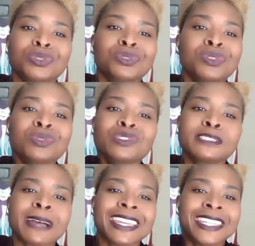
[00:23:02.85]
to
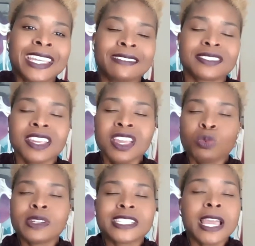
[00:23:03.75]
use my gifts
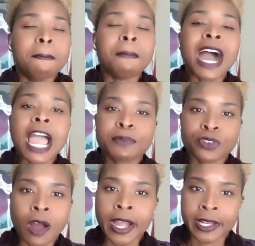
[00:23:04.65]
was my
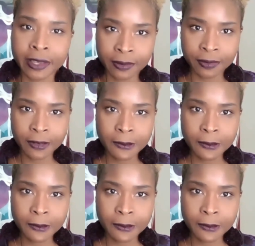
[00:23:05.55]
prerogative.